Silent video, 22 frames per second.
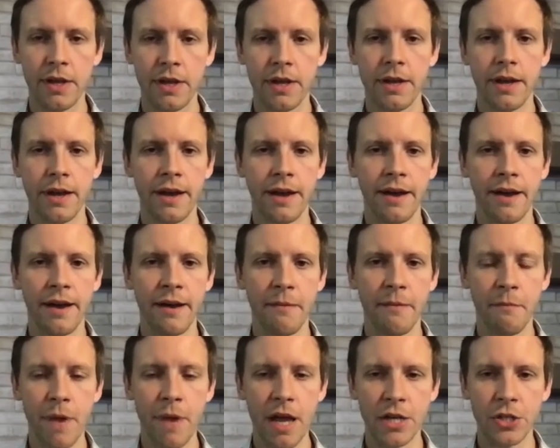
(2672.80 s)

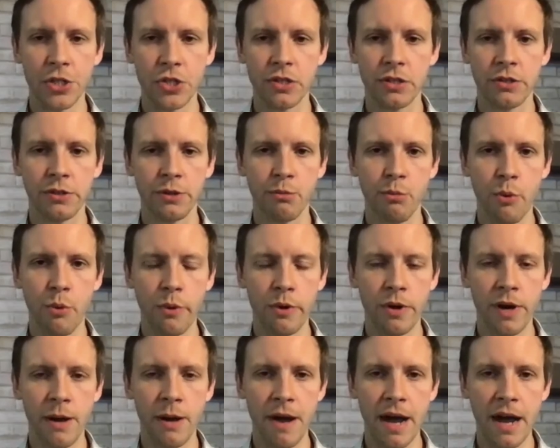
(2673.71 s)
and just learn
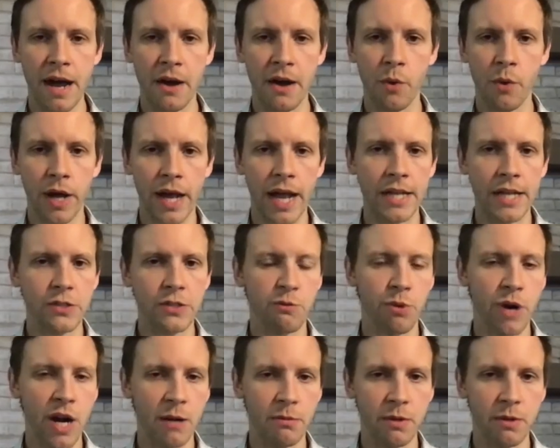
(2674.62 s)
more about what kinds of
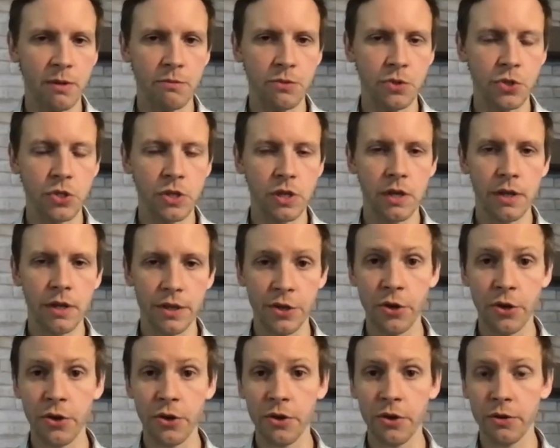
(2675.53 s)
problems
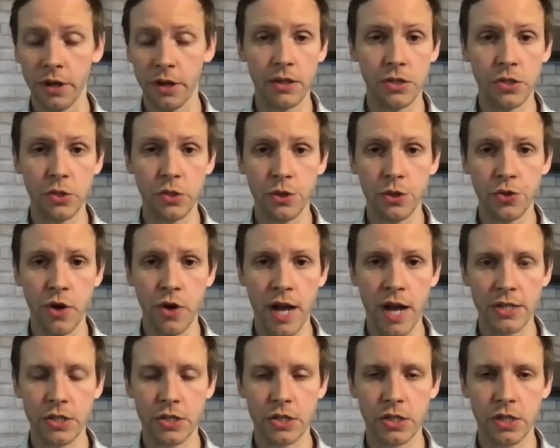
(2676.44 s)
you're looking to
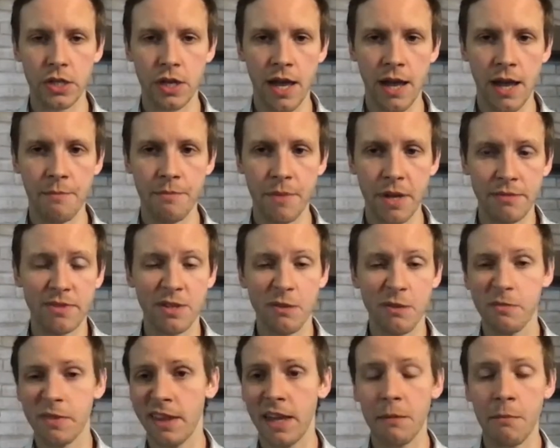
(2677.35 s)
address that
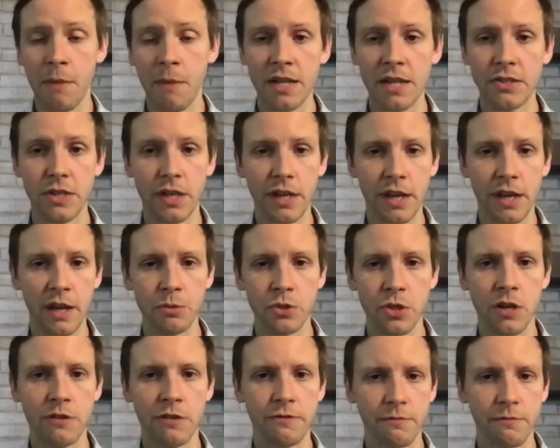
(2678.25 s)
something like Modzy could help solve.